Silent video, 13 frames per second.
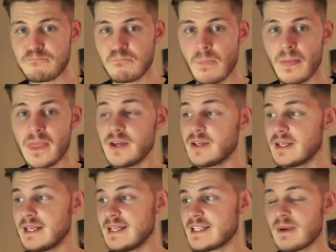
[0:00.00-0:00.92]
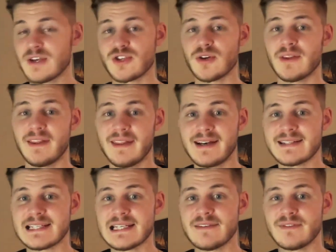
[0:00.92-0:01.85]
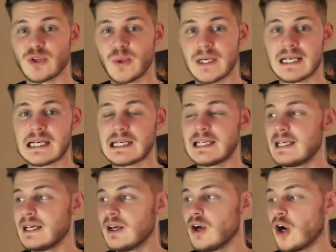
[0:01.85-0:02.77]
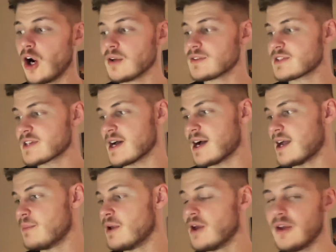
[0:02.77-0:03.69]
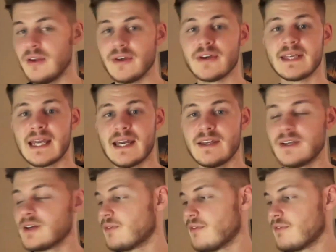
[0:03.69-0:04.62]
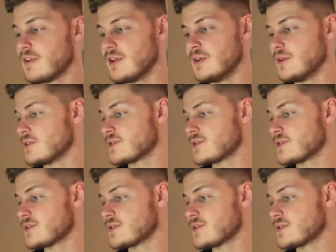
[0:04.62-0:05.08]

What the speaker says: you're going to need to make sure that they are delivered quickly, on time. You're going to get your good reviews.